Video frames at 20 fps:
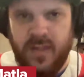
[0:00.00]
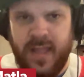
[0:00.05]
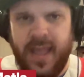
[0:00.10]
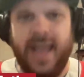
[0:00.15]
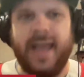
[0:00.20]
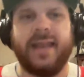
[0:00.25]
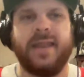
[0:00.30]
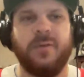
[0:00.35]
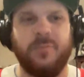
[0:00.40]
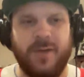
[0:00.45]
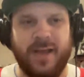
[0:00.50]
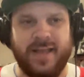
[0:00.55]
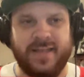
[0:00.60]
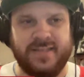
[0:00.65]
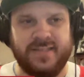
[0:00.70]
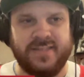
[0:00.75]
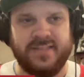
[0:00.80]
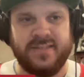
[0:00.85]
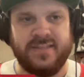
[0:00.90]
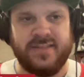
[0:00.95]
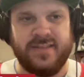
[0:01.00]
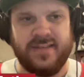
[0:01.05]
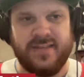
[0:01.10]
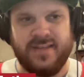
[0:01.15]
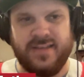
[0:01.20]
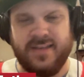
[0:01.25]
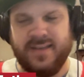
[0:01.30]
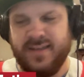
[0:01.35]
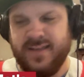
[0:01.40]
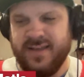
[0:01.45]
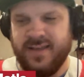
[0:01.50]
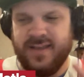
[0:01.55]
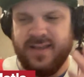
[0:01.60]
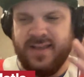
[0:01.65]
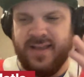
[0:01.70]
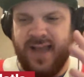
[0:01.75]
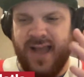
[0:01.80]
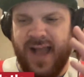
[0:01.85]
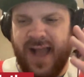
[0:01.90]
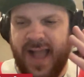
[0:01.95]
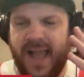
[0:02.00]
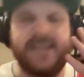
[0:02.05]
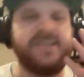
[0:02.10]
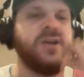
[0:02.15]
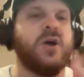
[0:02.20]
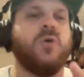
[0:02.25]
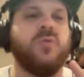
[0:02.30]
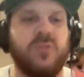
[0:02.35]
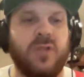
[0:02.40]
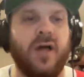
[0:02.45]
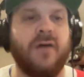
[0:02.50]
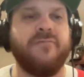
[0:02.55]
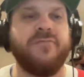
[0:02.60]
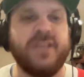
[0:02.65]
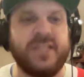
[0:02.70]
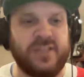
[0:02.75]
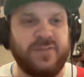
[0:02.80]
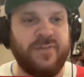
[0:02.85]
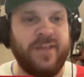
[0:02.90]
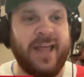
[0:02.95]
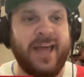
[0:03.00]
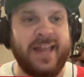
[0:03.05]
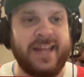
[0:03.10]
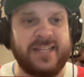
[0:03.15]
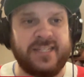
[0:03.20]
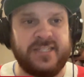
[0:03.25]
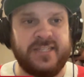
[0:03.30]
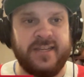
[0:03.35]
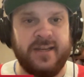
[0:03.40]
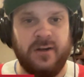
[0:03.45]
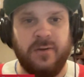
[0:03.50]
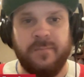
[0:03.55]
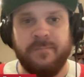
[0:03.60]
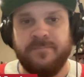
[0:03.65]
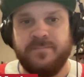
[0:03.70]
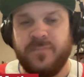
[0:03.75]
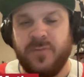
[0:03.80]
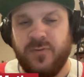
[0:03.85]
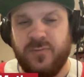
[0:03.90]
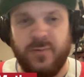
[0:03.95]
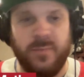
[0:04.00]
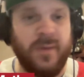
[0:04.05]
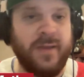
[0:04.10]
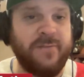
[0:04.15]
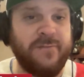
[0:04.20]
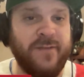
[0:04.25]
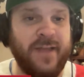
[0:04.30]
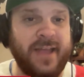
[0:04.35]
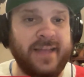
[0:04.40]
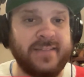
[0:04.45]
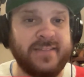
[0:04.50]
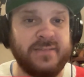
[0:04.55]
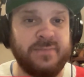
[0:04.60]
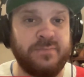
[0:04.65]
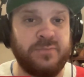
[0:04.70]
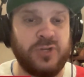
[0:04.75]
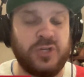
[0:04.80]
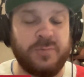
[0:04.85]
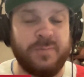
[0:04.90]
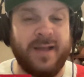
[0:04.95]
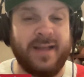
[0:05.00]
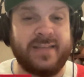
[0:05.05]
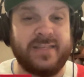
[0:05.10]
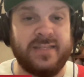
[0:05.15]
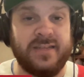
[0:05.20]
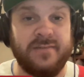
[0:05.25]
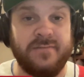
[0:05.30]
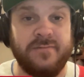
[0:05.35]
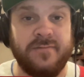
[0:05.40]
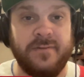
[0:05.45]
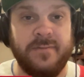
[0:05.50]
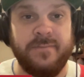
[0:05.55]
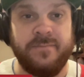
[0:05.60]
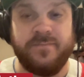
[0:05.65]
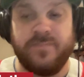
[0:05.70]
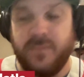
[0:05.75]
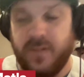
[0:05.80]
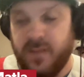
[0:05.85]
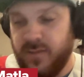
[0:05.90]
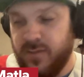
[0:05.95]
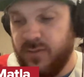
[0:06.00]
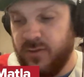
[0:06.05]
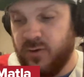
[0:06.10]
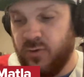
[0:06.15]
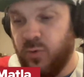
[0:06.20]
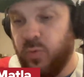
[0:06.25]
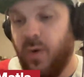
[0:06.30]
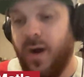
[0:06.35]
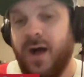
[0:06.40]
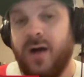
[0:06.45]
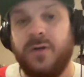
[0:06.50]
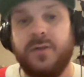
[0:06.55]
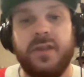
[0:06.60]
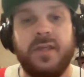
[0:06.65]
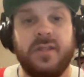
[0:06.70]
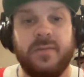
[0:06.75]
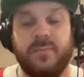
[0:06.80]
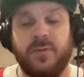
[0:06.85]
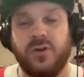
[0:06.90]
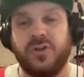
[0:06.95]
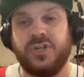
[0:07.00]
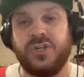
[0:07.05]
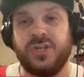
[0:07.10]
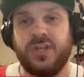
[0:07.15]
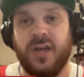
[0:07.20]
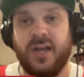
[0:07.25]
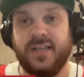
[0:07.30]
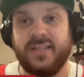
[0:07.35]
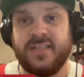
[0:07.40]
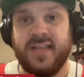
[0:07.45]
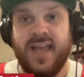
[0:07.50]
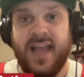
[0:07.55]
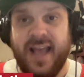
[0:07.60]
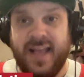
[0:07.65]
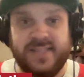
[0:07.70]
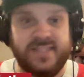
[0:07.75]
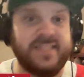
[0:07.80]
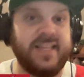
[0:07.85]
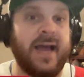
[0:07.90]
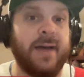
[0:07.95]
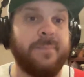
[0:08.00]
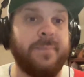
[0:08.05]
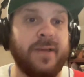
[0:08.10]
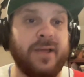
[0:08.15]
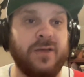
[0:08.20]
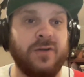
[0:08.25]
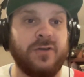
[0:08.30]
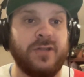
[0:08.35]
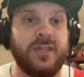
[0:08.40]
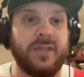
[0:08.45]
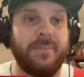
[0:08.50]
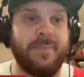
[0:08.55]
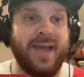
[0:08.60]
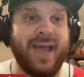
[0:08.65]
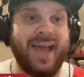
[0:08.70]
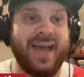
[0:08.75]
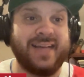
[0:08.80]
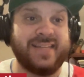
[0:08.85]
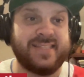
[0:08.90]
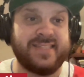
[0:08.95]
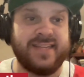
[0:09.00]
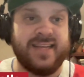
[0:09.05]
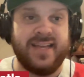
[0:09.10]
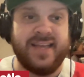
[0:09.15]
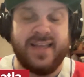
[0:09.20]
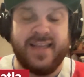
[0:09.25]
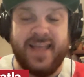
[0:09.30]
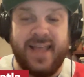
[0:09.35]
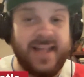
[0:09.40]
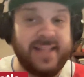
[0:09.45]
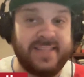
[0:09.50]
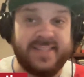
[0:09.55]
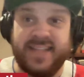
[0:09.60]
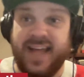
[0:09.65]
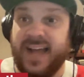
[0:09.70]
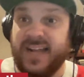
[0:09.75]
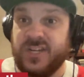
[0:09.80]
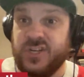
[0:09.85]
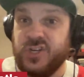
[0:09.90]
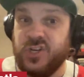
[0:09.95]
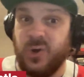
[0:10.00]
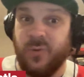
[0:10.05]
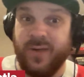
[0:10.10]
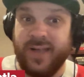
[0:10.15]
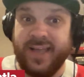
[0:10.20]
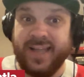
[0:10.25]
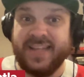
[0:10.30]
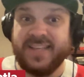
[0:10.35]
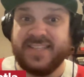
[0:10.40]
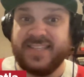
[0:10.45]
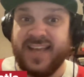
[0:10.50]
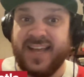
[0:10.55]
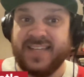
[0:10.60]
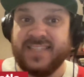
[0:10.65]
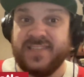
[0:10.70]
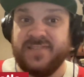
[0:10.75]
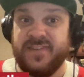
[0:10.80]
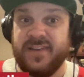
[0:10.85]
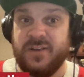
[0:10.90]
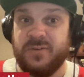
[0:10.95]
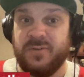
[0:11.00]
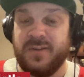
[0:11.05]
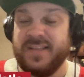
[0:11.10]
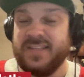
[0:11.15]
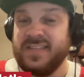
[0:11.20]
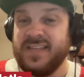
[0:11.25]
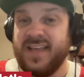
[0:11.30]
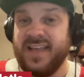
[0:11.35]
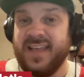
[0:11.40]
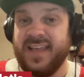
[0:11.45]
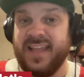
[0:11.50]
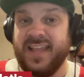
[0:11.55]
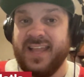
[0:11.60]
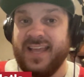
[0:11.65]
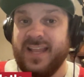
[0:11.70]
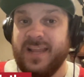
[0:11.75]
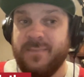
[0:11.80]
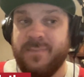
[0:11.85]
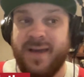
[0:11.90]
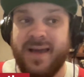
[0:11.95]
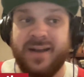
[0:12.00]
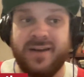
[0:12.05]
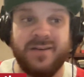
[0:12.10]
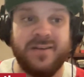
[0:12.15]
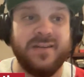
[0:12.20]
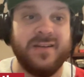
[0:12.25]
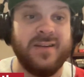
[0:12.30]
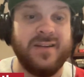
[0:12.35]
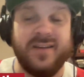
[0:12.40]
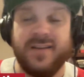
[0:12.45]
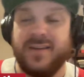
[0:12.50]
Anyways, I don't love this Fanatics deal from a fan perspective. The quality of the merchandise has not been good in the past. It's not showing any signs of increasing and getting any better.